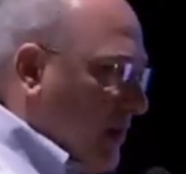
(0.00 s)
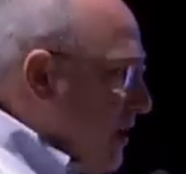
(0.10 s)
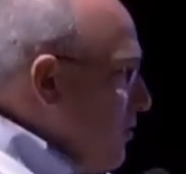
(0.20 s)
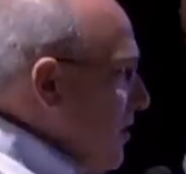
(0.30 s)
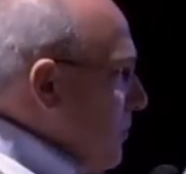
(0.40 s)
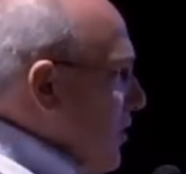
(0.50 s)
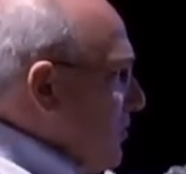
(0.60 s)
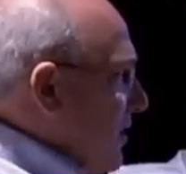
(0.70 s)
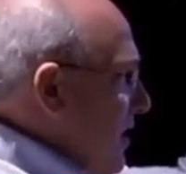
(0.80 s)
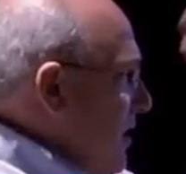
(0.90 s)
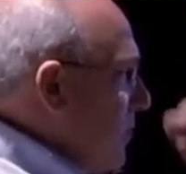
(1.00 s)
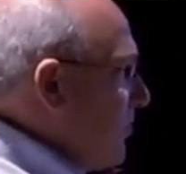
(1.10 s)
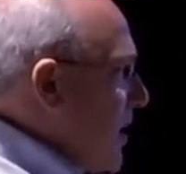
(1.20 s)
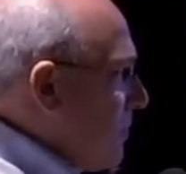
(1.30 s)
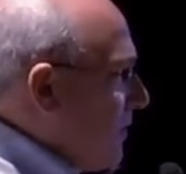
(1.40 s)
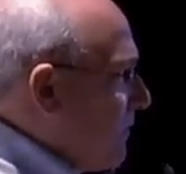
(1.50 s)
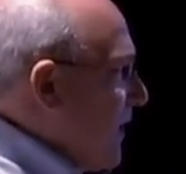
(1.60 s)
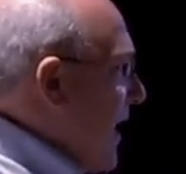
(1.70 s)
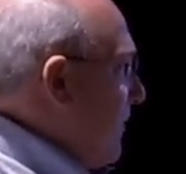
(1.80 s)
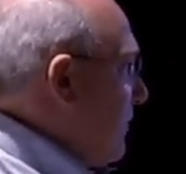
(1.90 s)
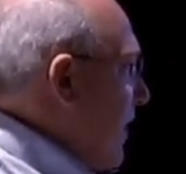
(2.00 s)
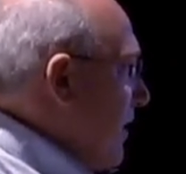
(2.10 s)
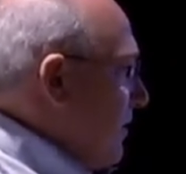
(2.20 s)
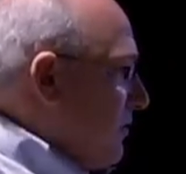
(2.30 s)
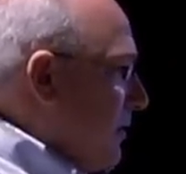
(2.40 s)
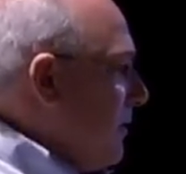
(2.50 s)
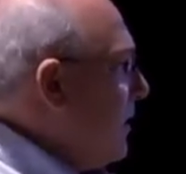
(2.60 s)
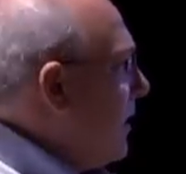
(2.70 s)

Cue the music, it comes up, the flag flutters.